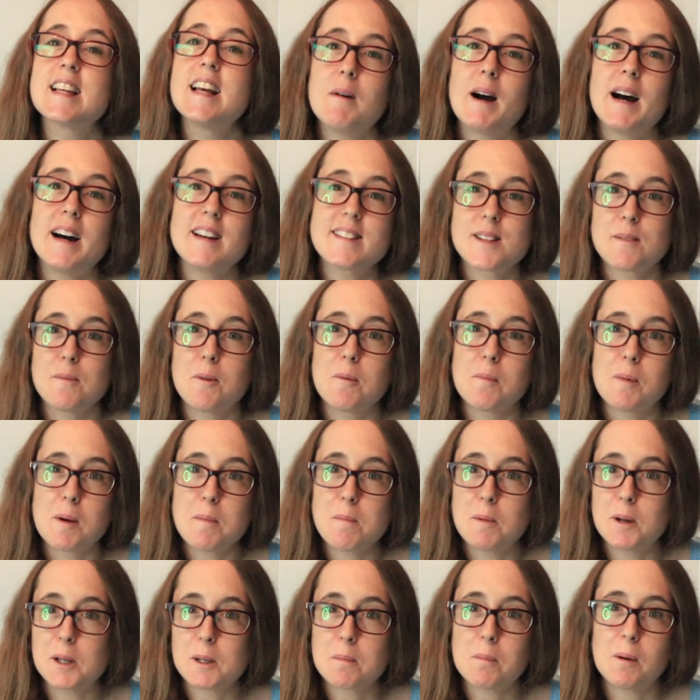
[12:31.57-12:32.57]
but as I'm on my
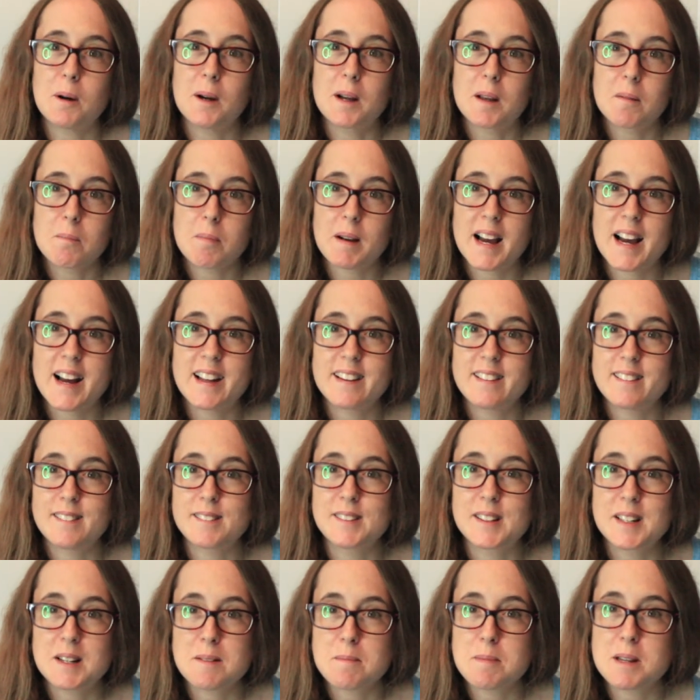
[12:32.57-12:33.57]
book buying ban, I'm
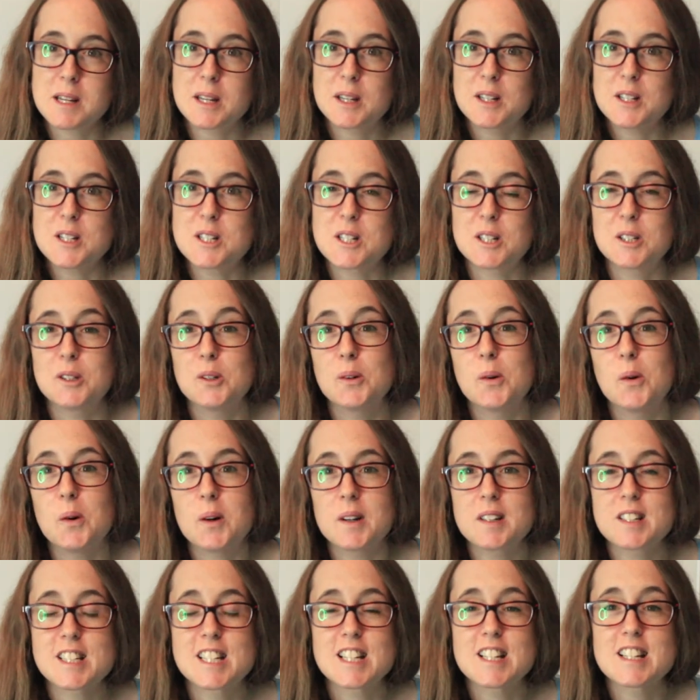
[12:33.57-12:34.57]
going to be good and
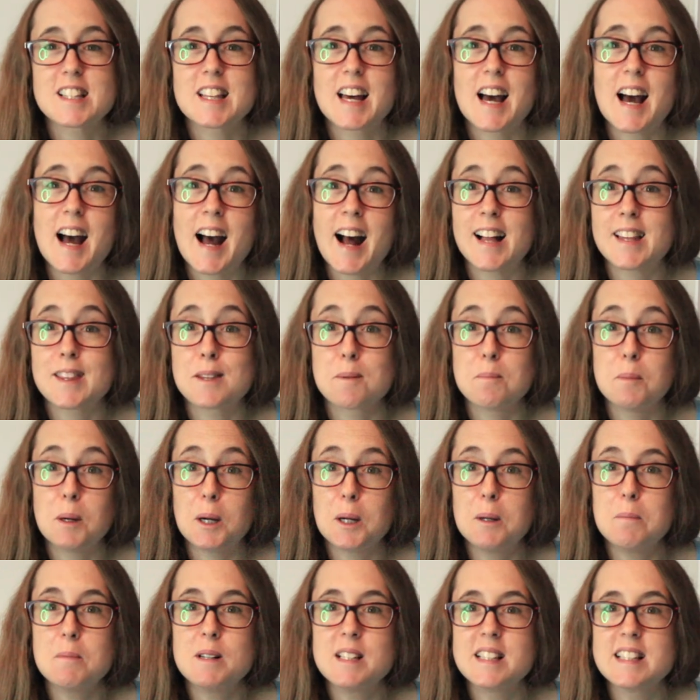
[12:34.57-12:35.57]
not do that at the
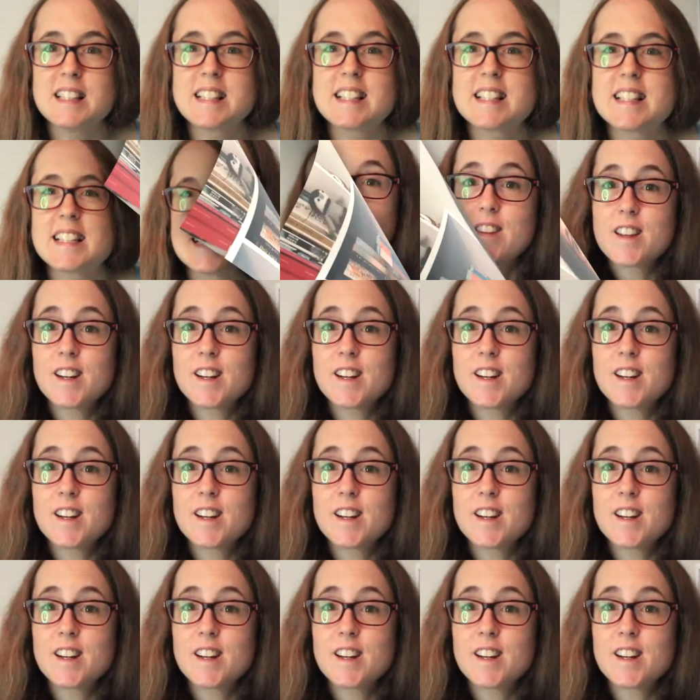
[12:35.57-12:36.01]
moment.